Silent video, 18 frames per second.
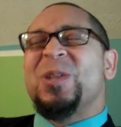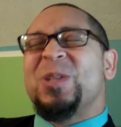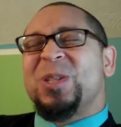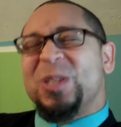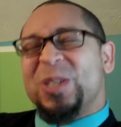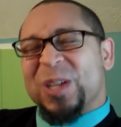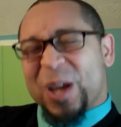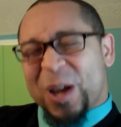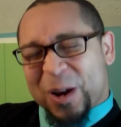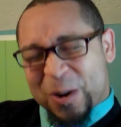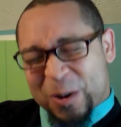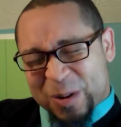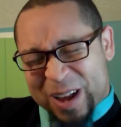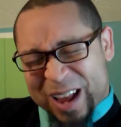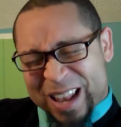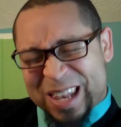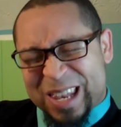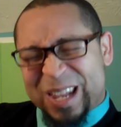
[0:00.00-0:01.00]

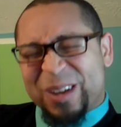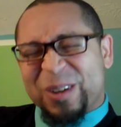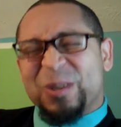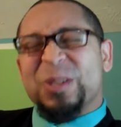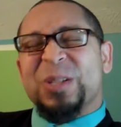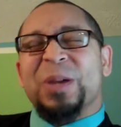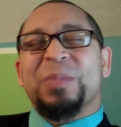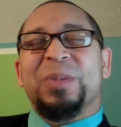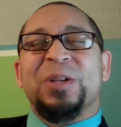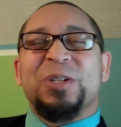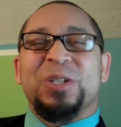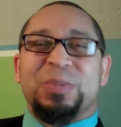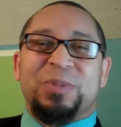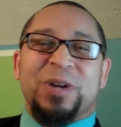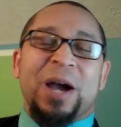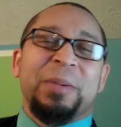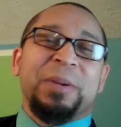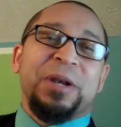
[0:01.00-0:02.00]
So, a little something you
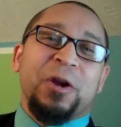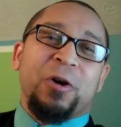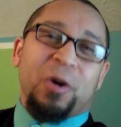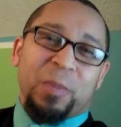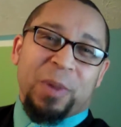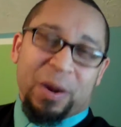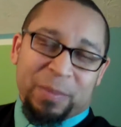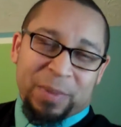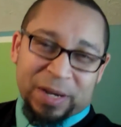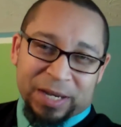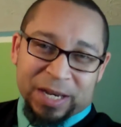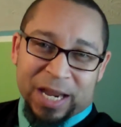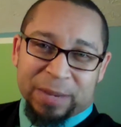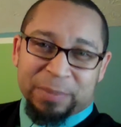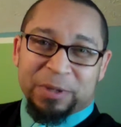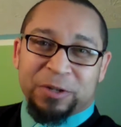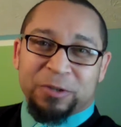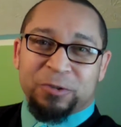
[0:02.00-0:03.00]
should probably know about my
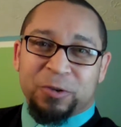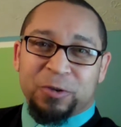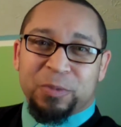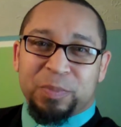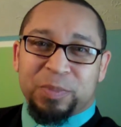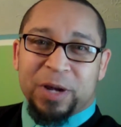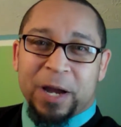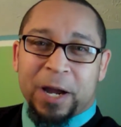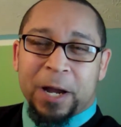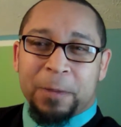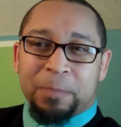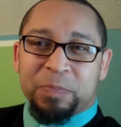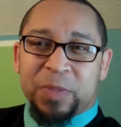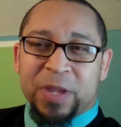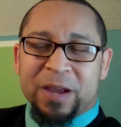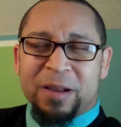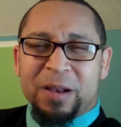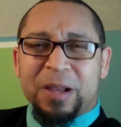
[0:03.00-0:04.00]
gaming group.
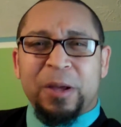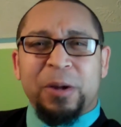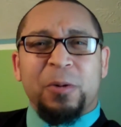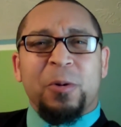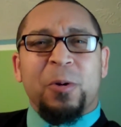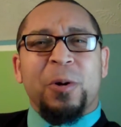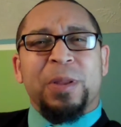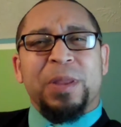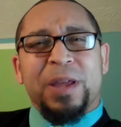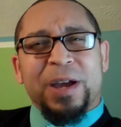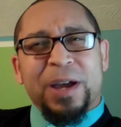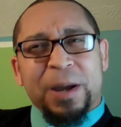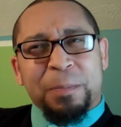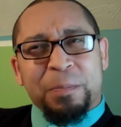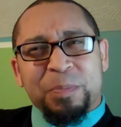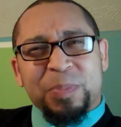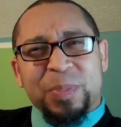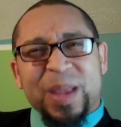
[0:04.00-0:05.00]
They're a little on
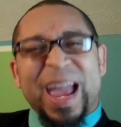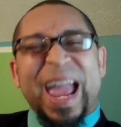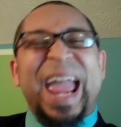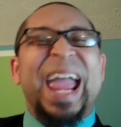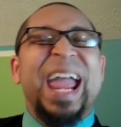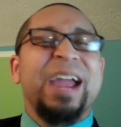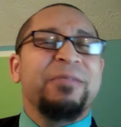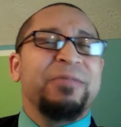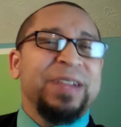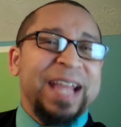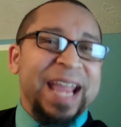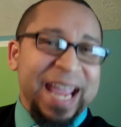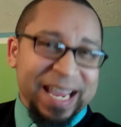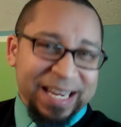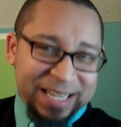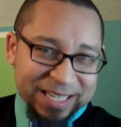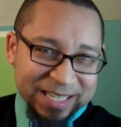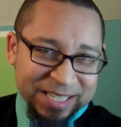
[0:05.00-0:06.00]
the
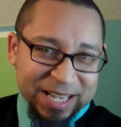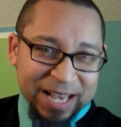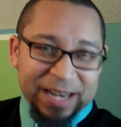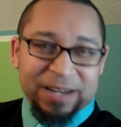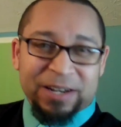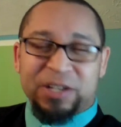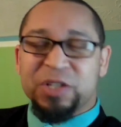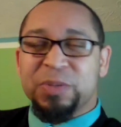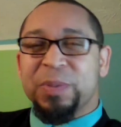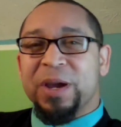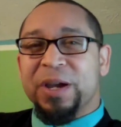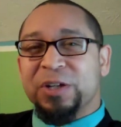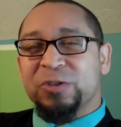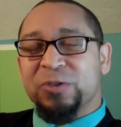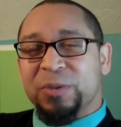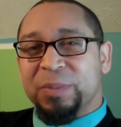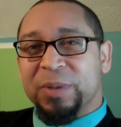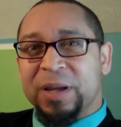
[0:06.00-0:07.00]
heavy-handed side of the
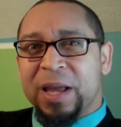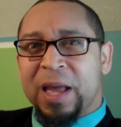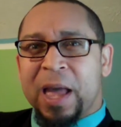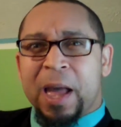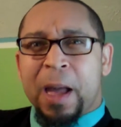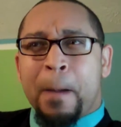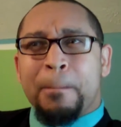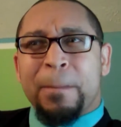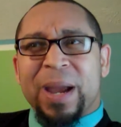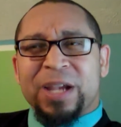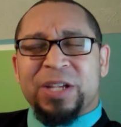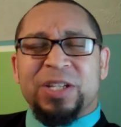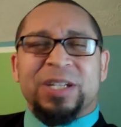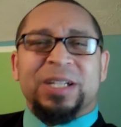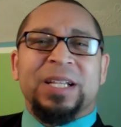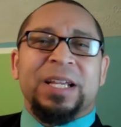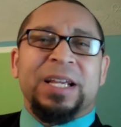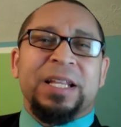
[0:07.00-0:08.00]
spectrum.
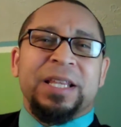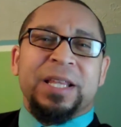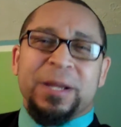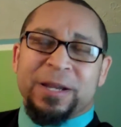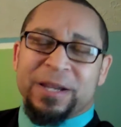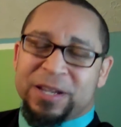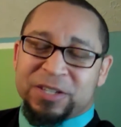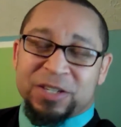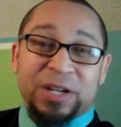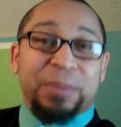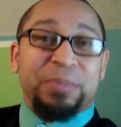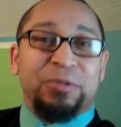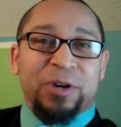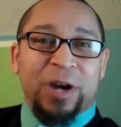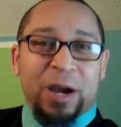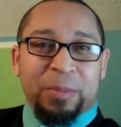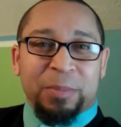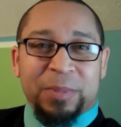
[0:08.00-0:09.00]
Basically, there isn't a
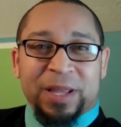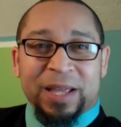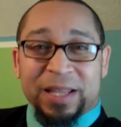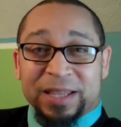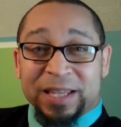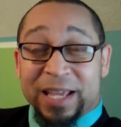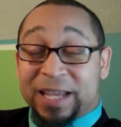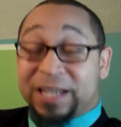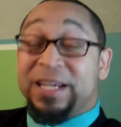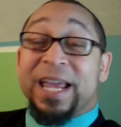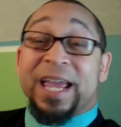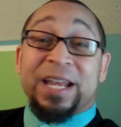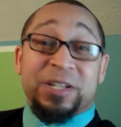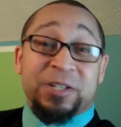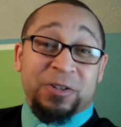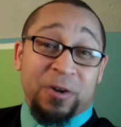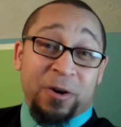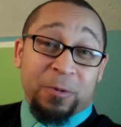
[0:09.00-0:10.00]
problem that they
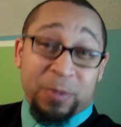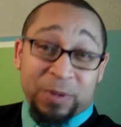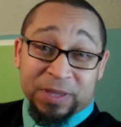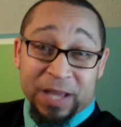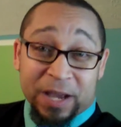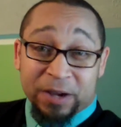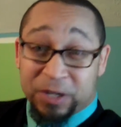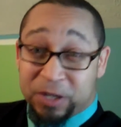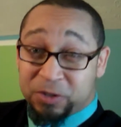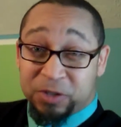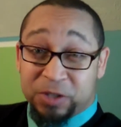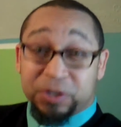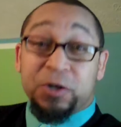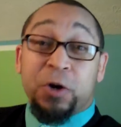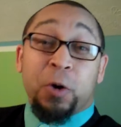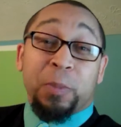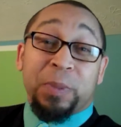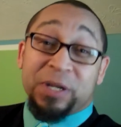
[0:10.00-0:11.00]
can't solve without using
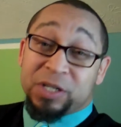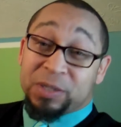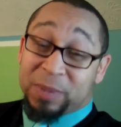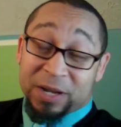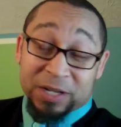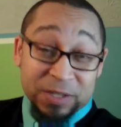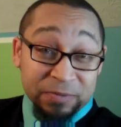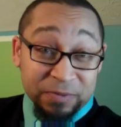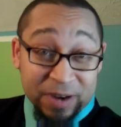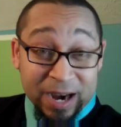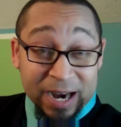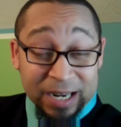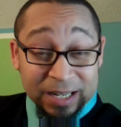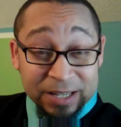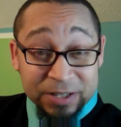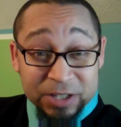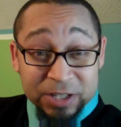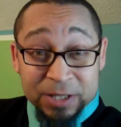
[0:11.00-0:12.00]
copious amounts of
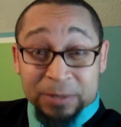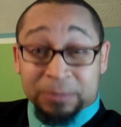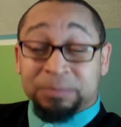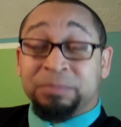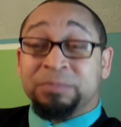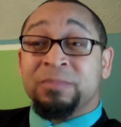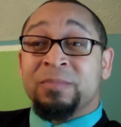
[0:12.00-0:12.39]
violence.